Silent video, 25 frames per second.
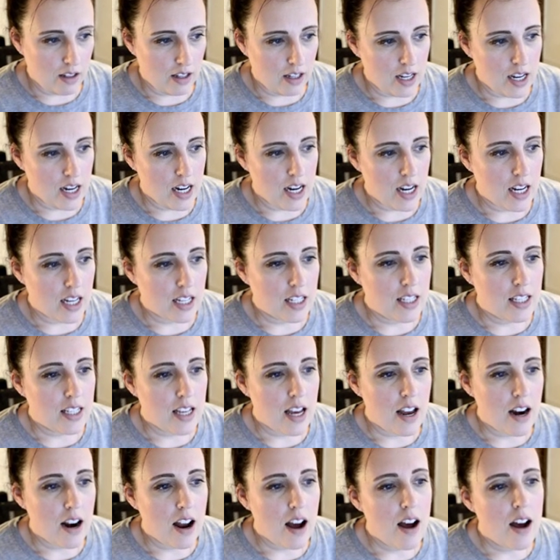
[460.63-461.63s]
getting
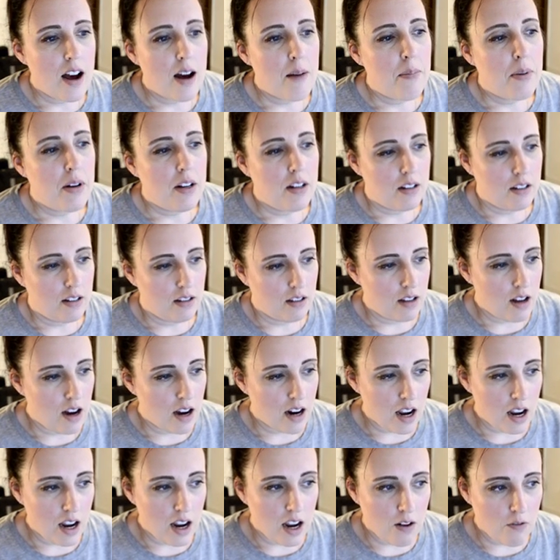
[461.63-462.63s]
set up,
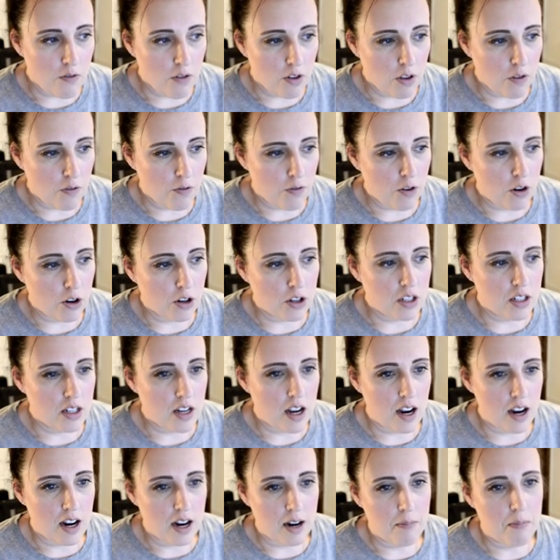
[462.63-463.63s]
logging in for the first
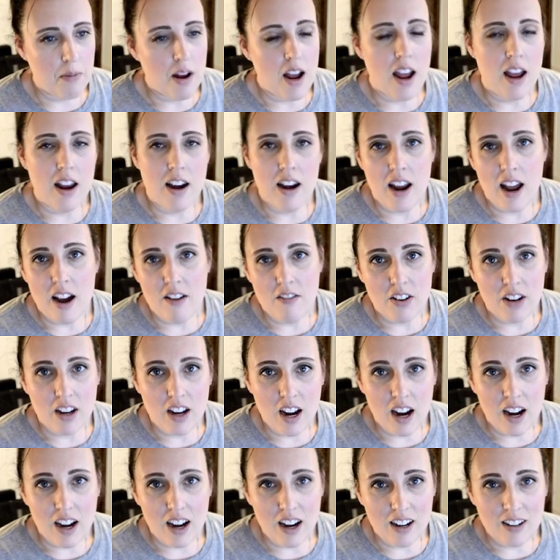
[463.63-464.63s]
time, and
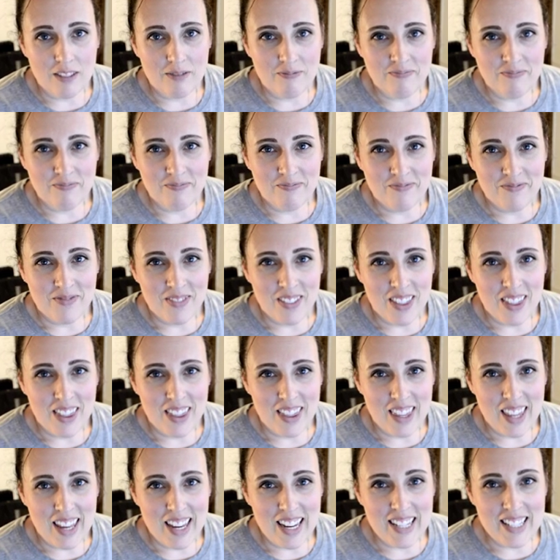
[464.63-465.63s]
navigating.
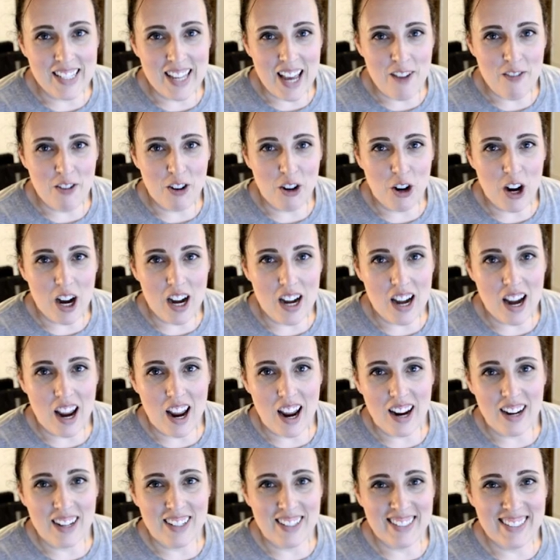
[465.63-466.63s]
Thanks. Have a great
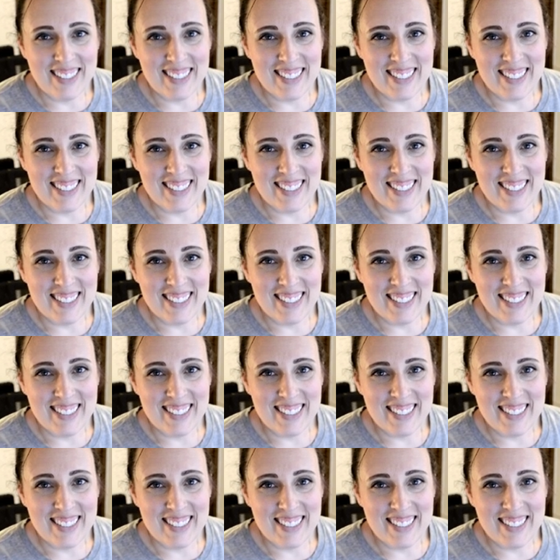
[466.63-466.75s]
day.